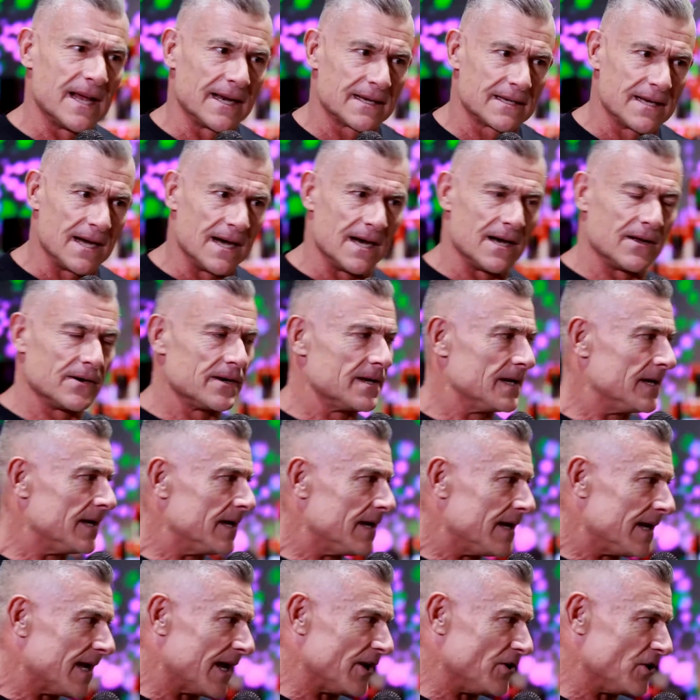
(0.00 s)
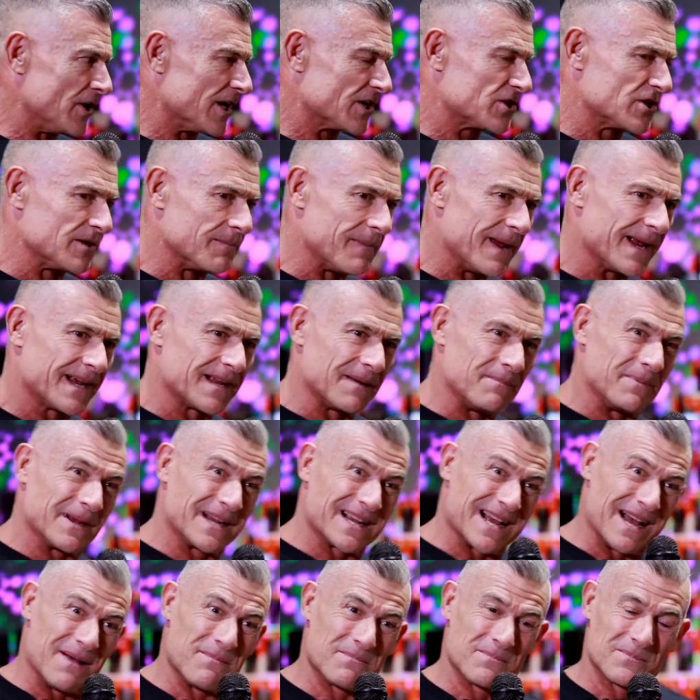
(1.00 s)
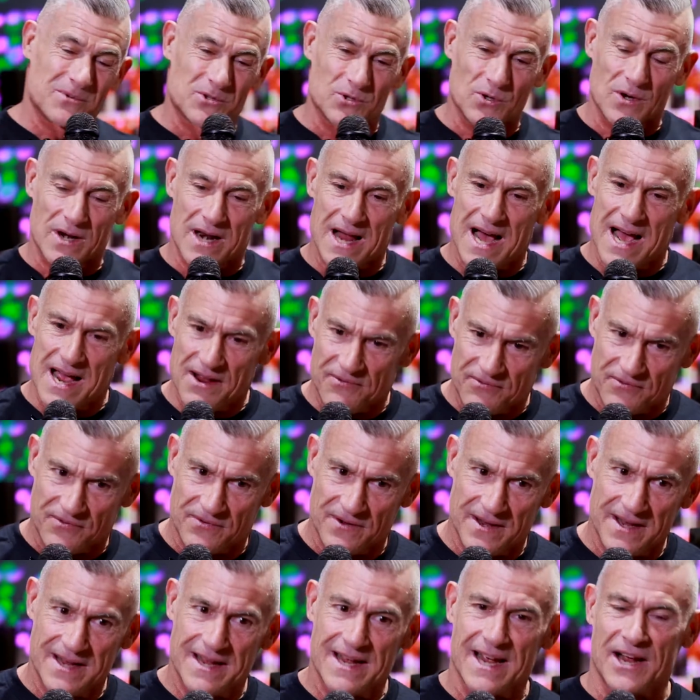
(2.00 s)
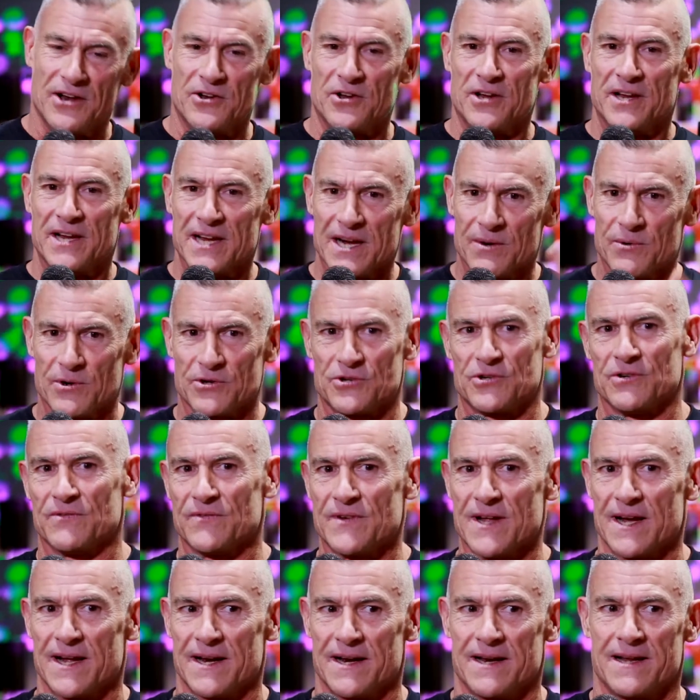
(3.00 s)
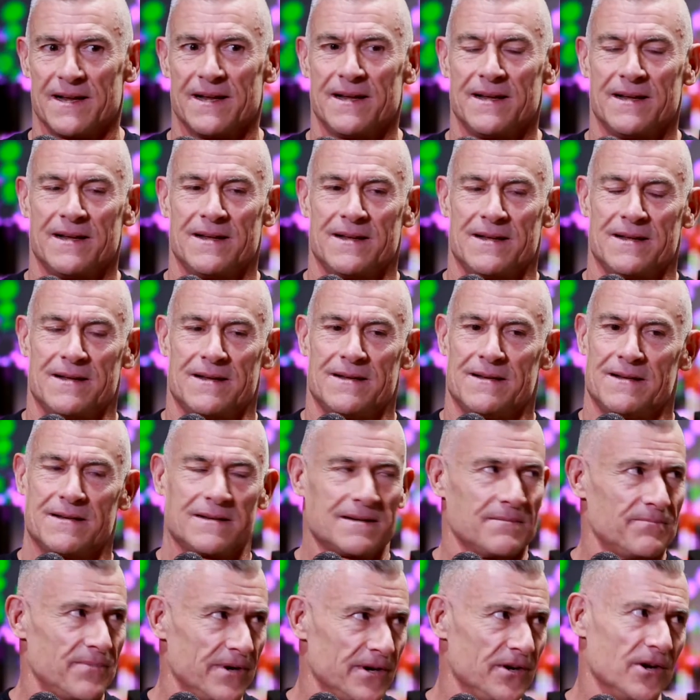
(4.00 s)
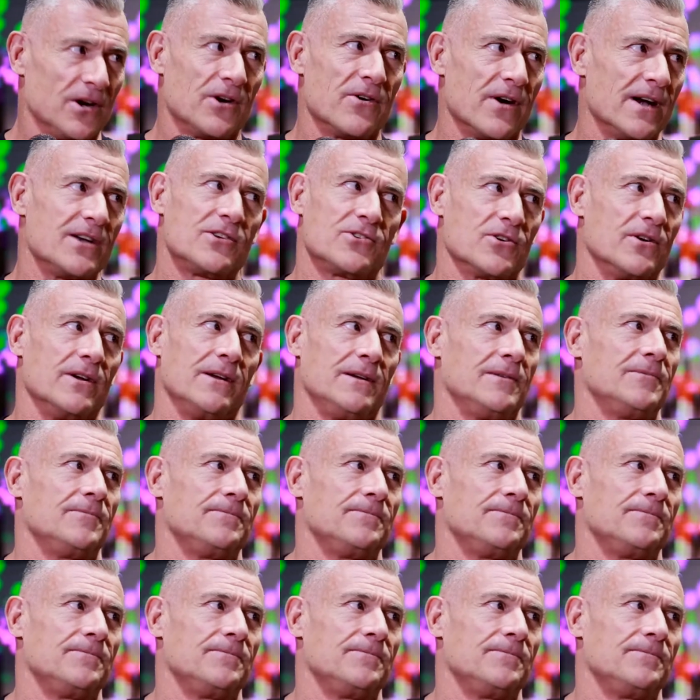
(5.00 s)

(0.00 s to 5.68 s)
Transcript: that down and you actually make it become to life and you hear what you've done, it can bring you great joy.